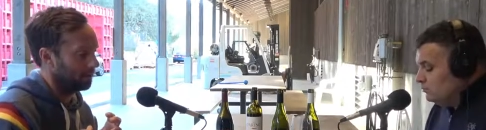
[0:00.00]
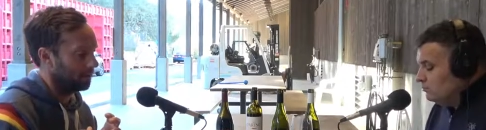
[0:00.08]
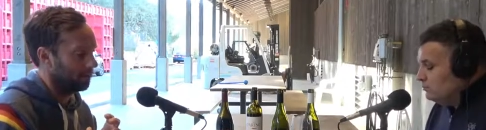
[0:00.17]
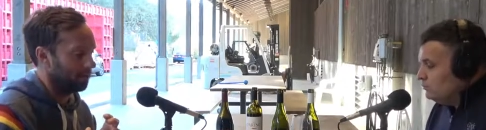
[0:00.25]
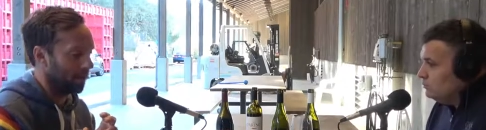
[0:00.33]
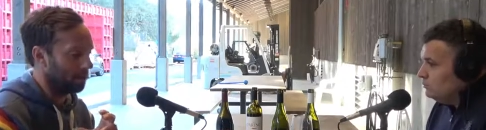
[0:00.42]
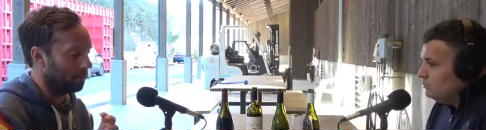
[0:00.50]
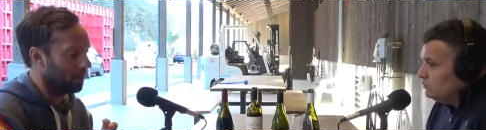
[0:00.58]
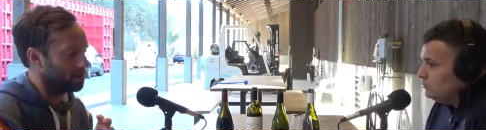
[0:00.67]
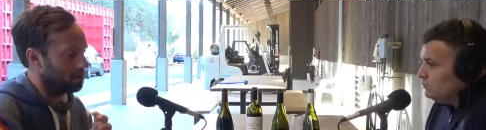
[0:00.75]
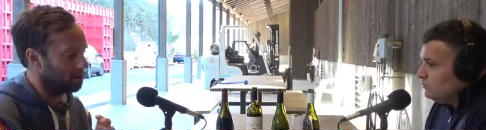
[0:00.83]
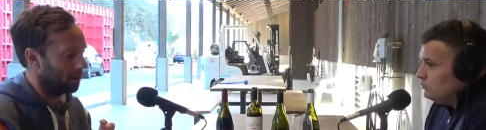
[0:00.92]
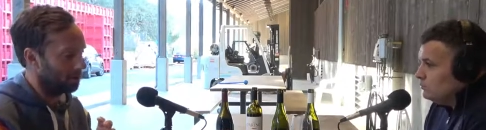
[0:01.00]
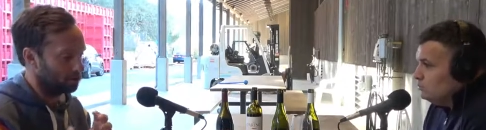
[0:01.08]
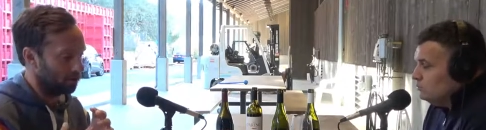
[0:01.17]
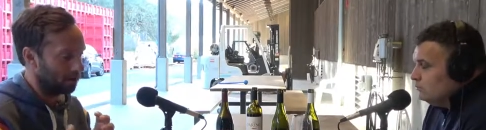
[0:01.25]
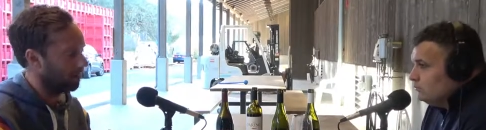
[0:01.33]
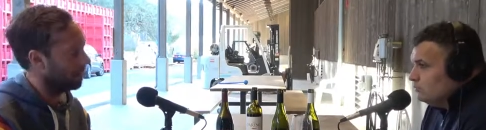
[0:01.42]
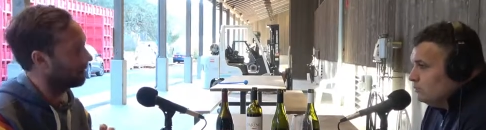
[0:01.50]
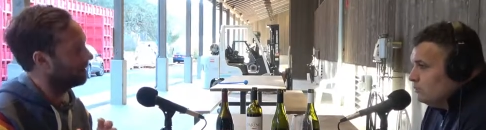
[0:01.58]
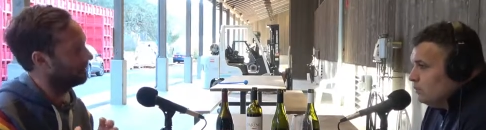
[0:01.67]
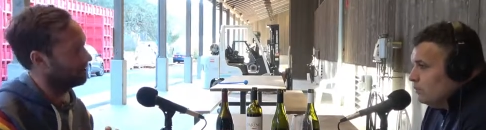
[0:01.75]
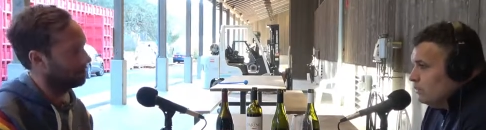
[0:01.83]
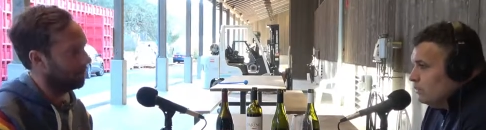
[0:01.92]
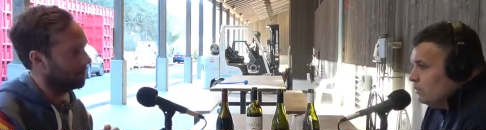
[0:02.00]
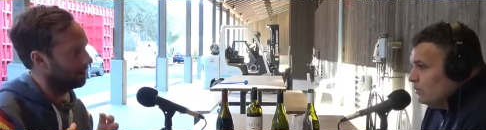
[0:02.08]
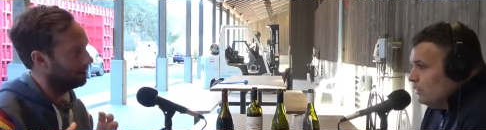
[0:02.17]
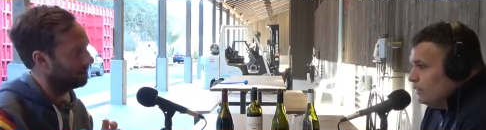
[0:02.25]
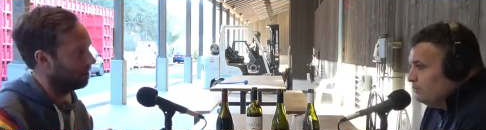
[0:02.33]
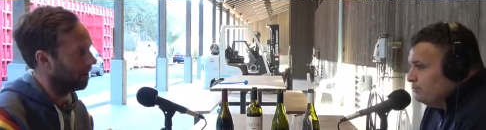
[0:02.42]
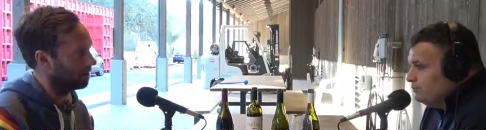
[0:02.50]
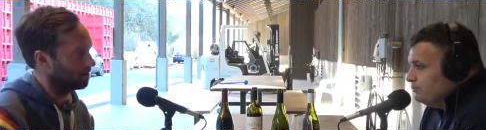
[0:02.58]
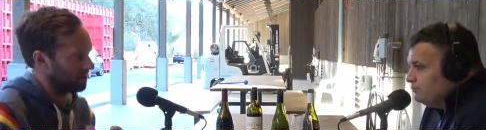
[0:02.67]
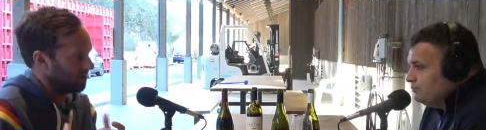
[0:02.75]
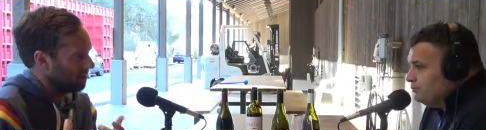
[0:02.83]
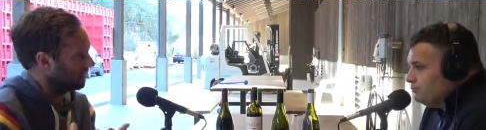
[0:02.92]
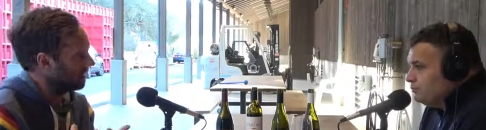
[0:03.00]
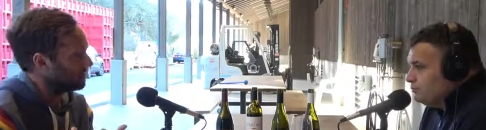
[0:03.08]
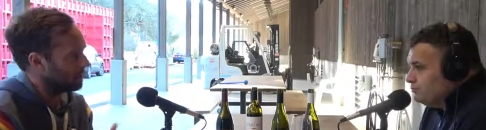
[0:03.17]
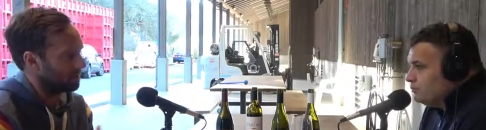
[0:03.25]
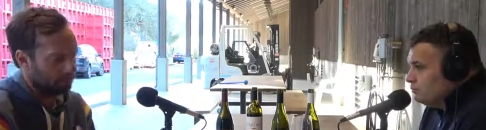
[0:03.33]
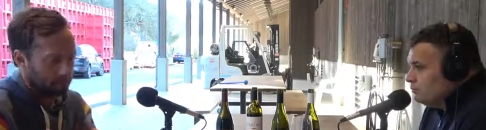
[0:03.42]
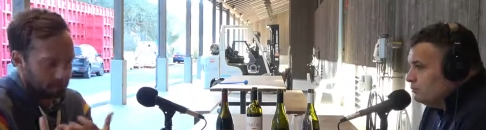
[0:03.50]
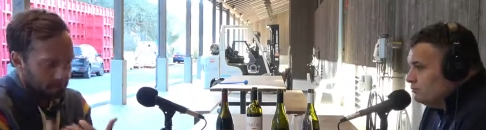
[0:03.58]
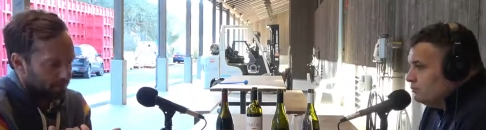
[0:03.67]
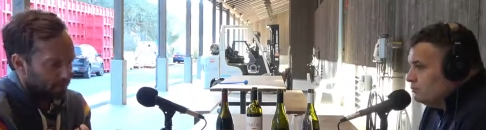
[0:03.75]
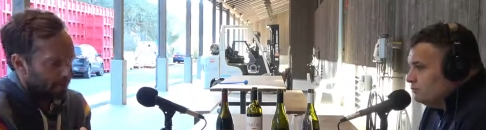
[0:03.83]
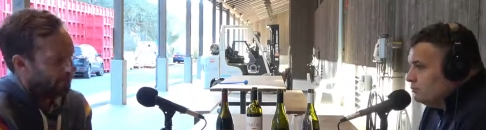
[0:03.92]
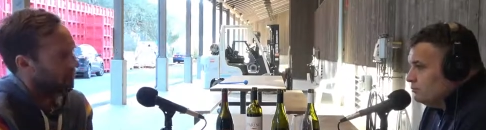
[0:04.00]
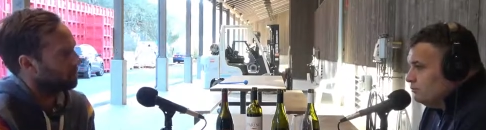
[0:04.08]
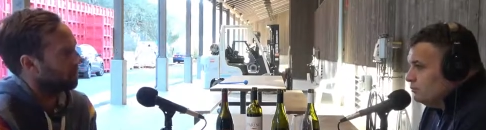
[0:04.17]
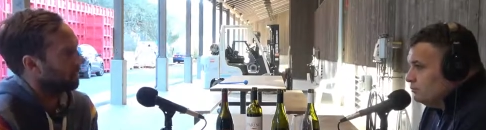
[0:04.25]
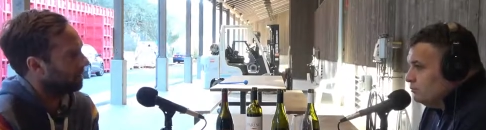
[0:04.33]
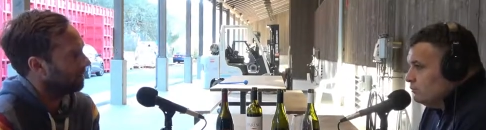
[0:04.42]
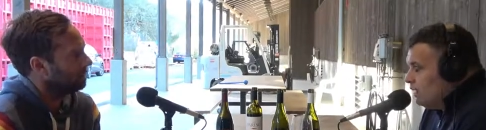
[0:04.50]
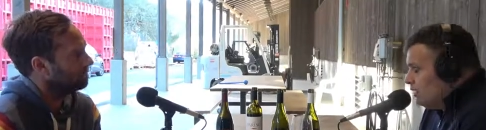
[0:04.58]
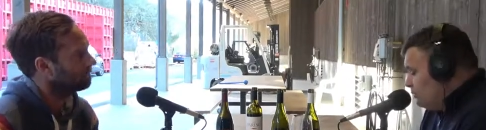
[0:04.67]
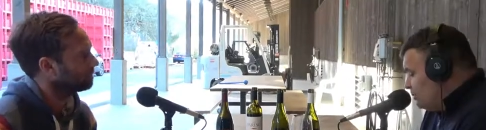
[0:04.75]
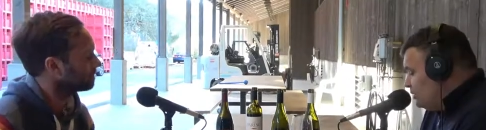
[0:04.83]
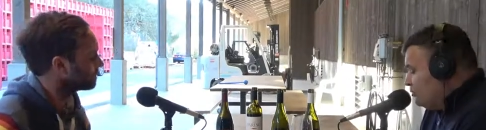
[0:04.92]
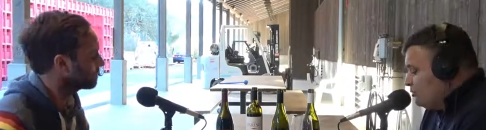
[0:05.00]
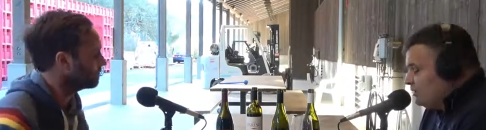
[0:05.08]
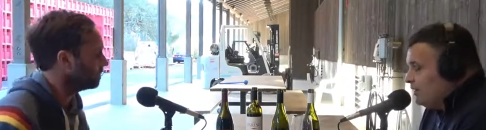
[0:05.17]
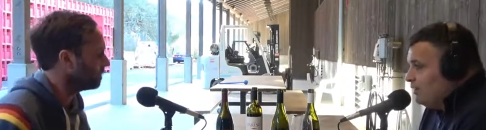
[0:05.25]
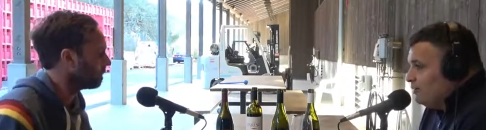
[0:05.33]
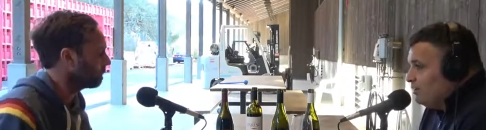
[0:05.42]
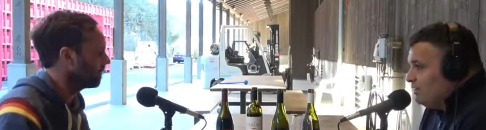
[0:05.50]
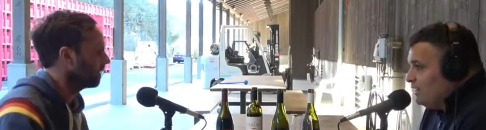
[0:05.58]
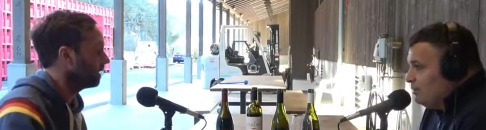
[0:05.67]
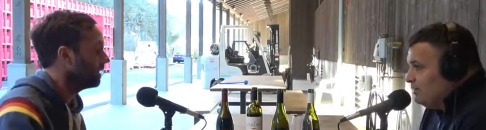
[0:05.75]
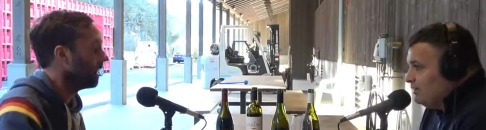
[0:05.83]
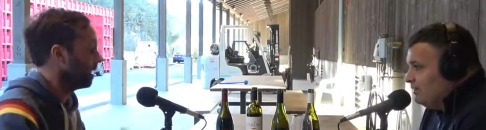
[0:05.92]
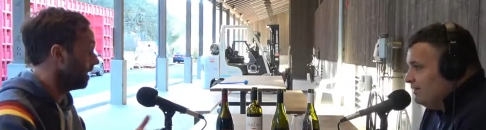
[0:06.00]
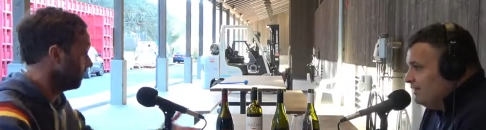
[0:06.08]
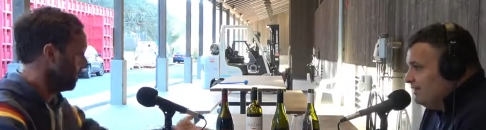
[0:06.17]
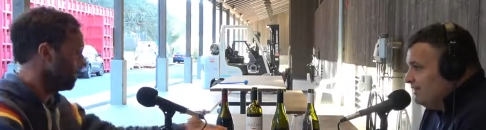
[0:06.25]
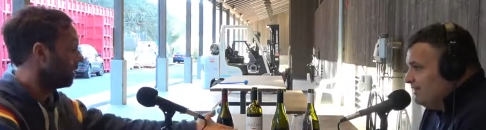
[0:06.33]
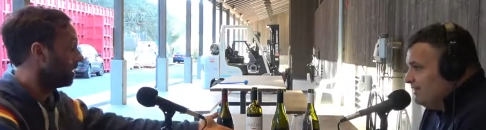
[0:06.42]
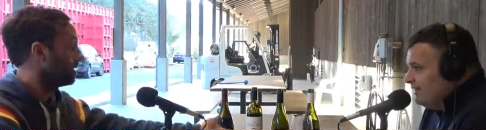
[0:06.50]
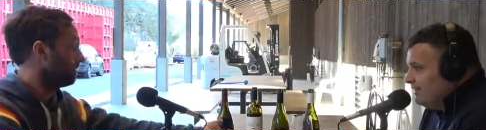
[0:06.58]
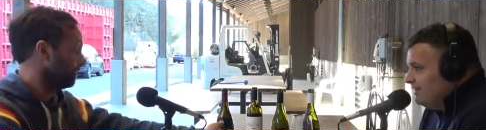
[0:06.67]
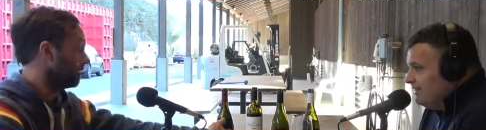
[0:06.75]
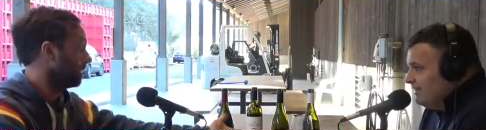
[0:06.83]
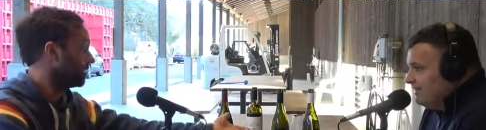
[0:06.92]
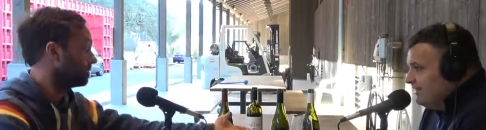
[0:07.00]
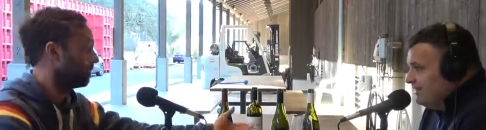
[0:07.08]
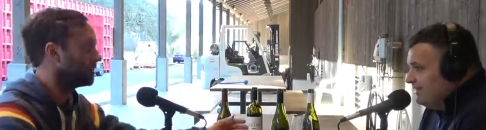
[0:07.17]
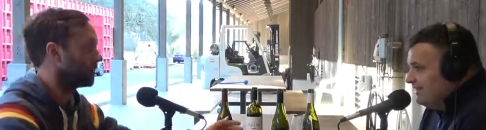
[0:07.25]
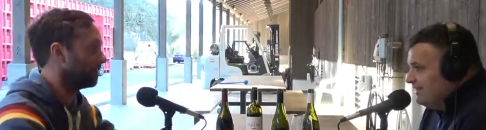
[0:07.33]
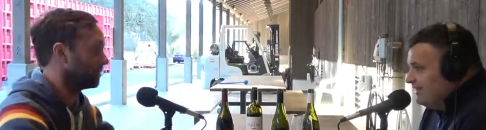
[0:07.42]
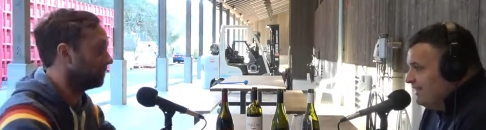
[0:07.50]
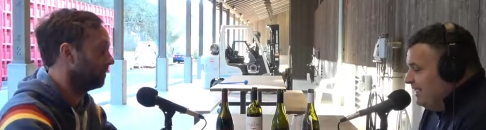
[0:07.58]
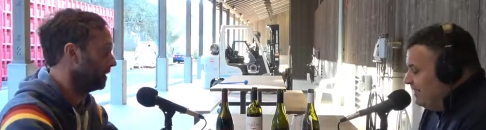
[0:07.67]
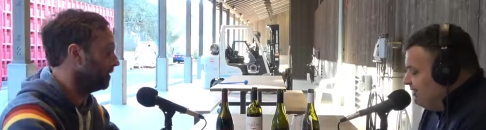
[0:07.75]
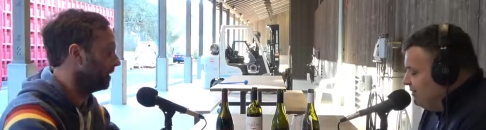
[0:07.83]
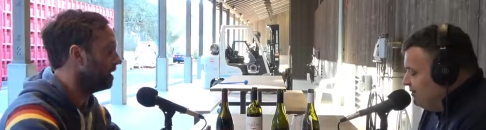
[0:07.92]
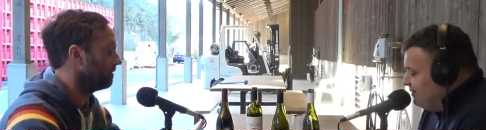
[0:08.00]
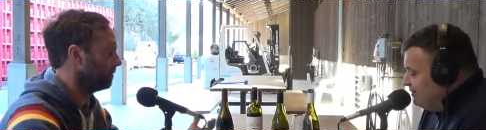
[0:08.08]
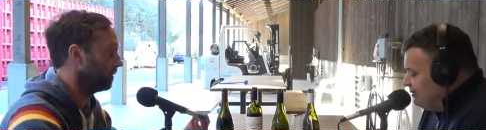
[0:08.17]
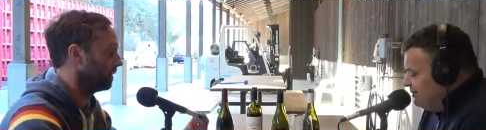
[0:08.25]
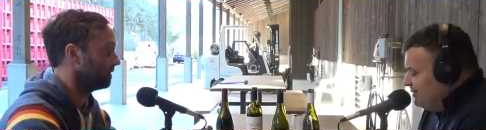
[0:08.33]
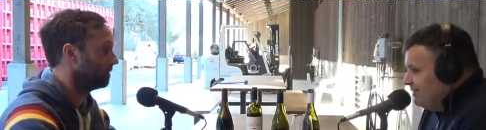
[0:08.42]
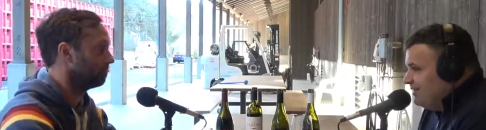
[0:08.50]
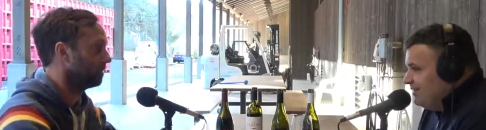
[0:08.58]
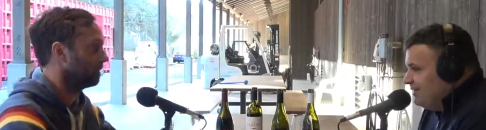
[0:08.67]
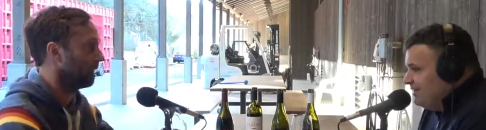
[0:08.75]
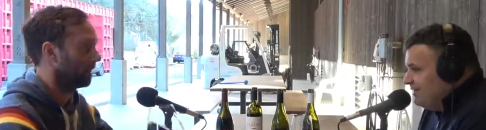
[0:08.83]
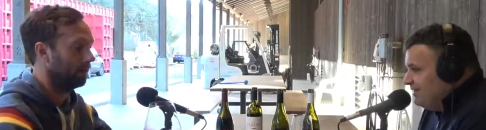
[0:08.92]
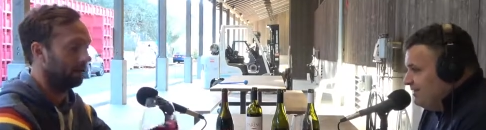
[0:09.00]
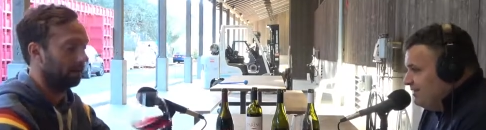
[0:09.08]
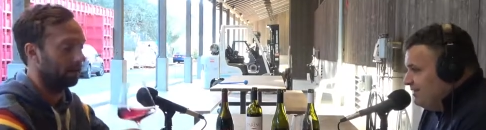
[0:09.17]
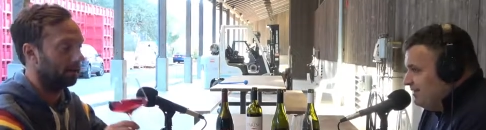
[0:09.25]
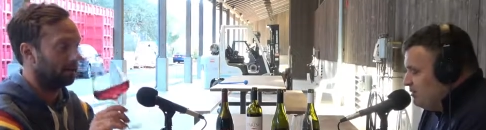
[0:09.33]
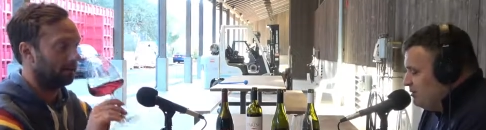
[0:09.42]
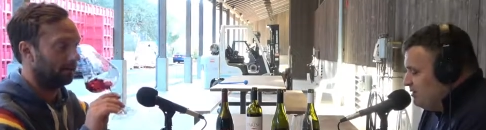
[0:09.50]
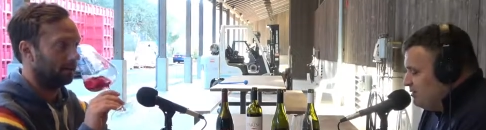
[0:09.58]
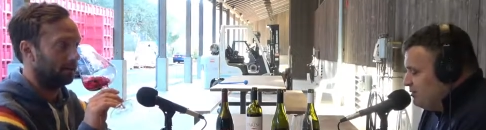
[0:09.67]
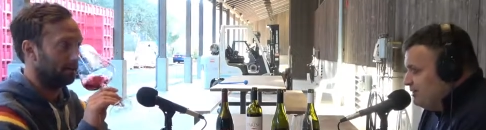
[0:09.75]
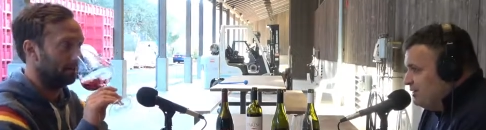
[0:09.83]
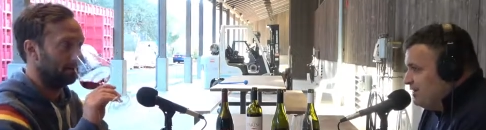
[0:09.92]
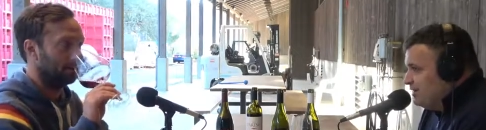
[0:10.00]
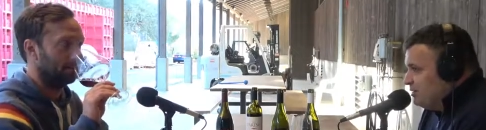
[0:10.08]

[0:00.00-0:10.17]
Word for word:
Speaker 1: they're the kind of wines you want to drink bottle after bottle right. after bottle because it's delicious. It's just it feels right.
Speaker 2: Yeah, I'm going to drink that off the table.
Speaker 1: Yeah, and, and we're going to get a sponge out yeah. when you leave and we're going to put it back in.
Speaker 2: Who says we're going to take a